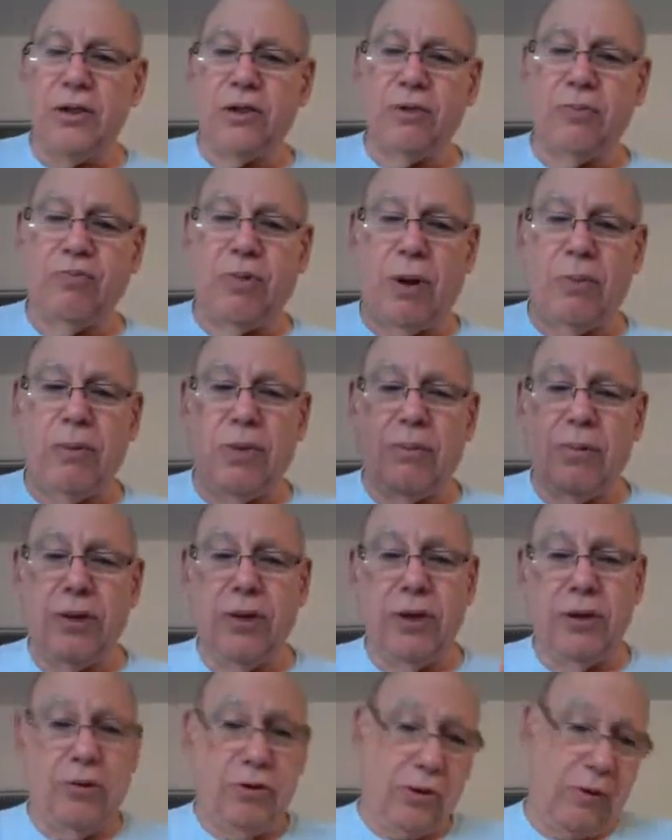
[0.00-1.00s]
probably,
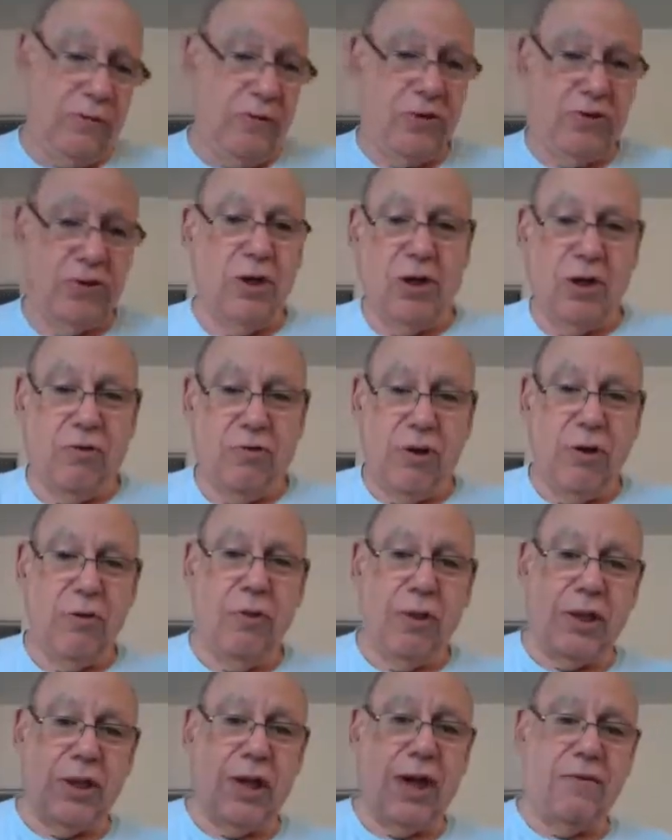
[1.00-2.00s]
if you still agree
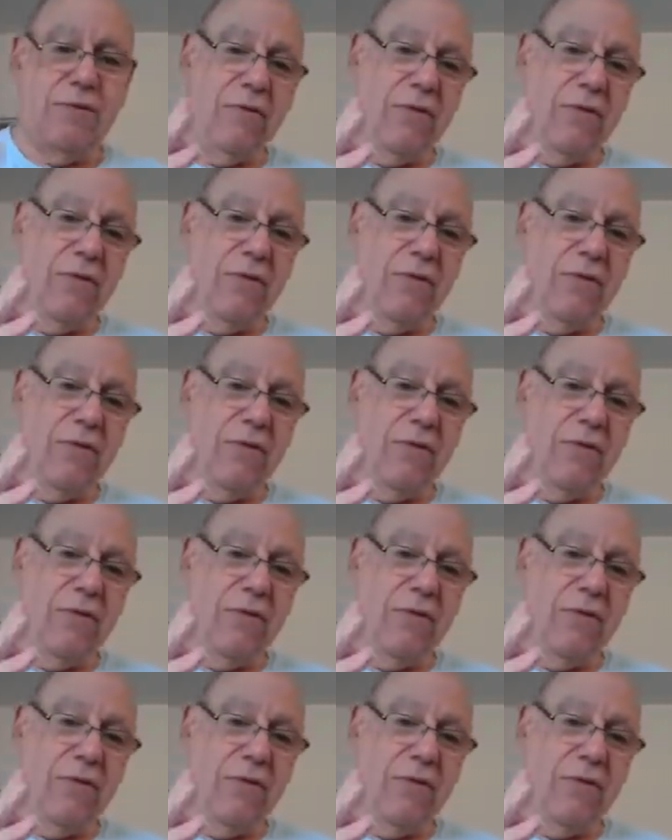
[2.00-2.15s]
with that